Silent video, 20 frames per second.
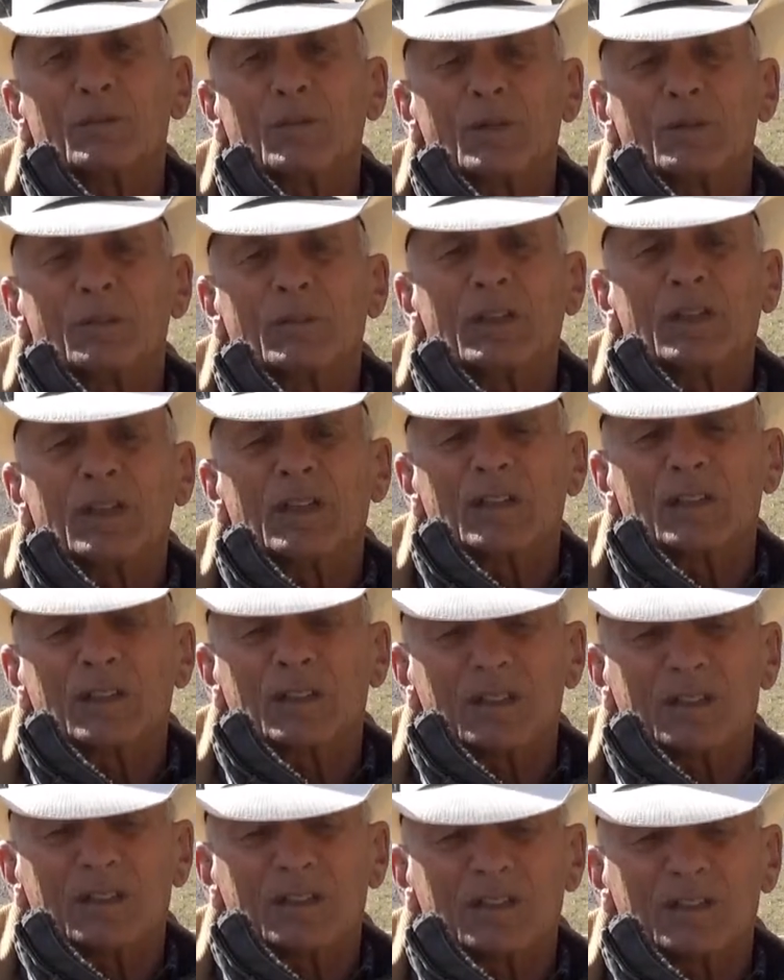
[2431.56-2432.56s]
be
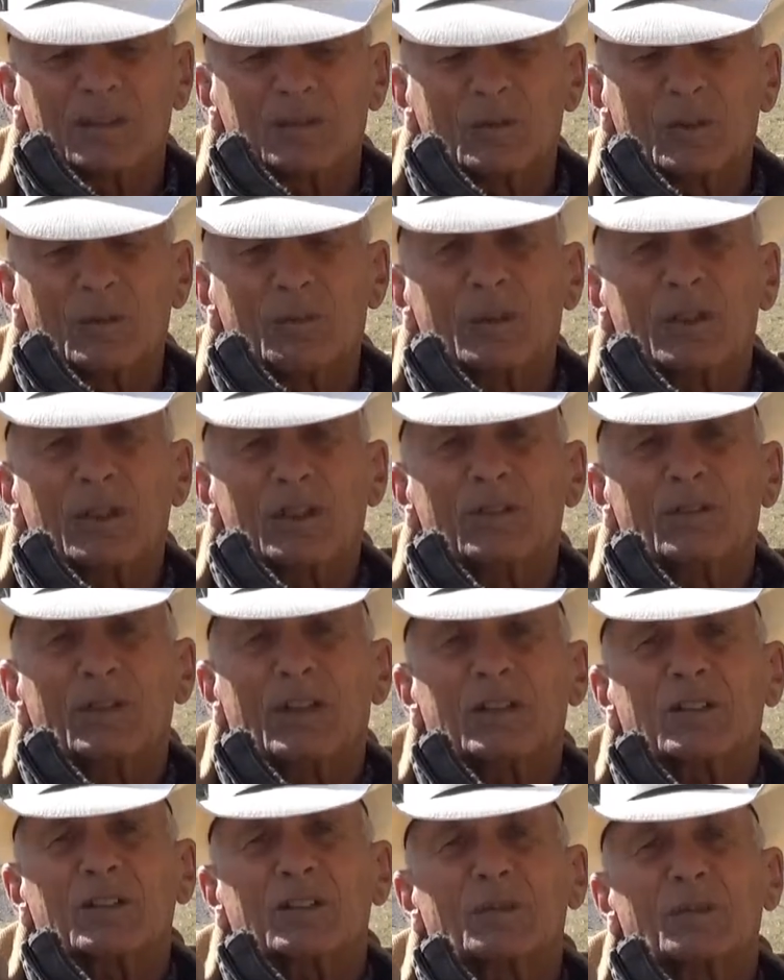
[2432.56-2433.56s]
a
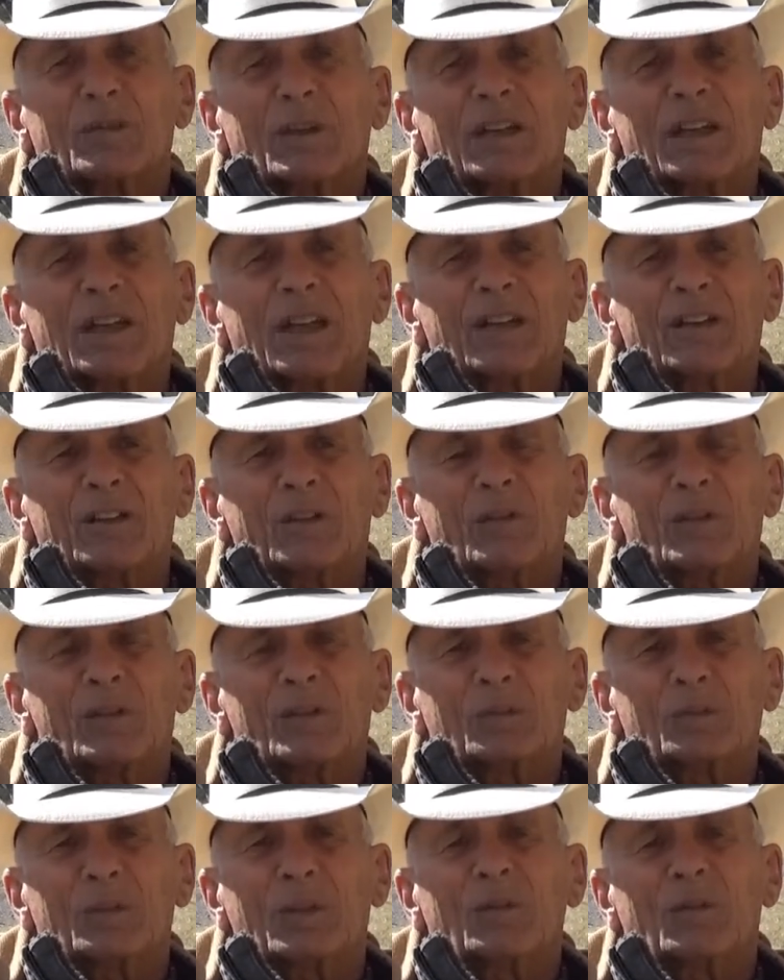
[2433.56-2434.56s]
director, and my dad, of
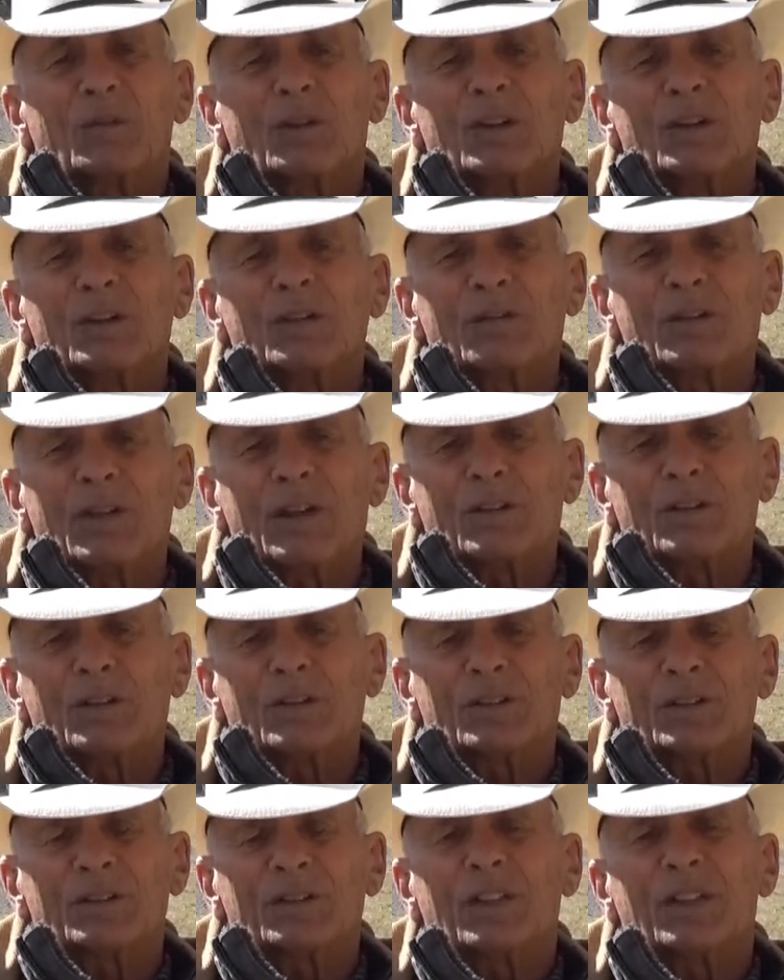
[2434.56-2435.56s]
course, had been one of the
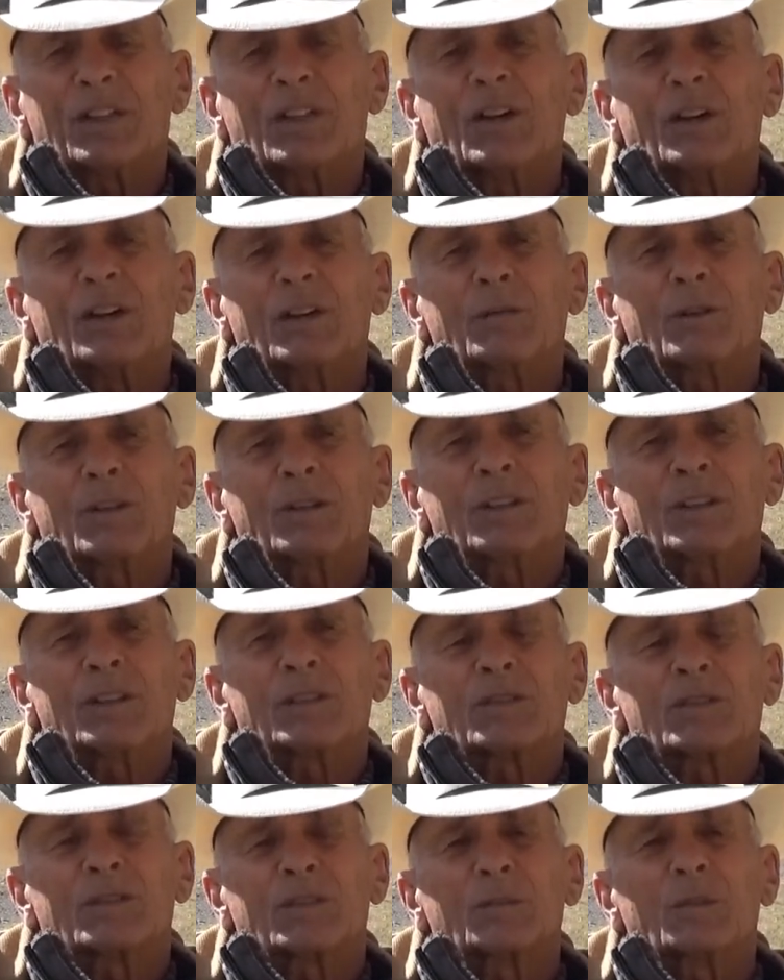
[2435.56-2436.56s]
founders, and said no, he wasn't
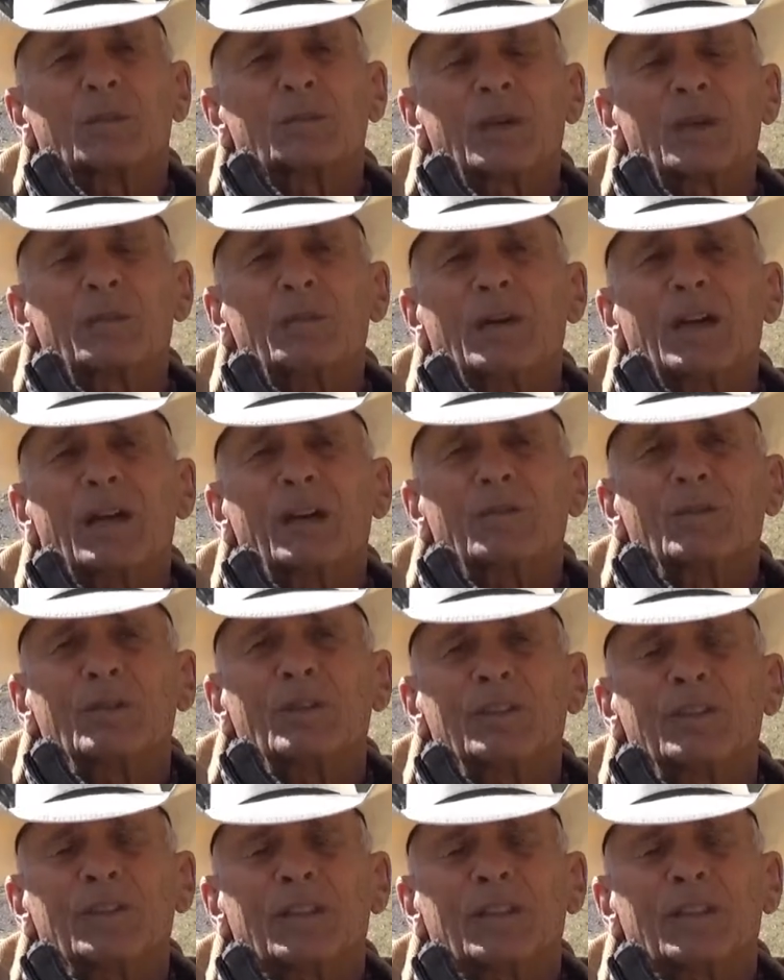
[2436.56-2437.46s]
interested, but maybe I would.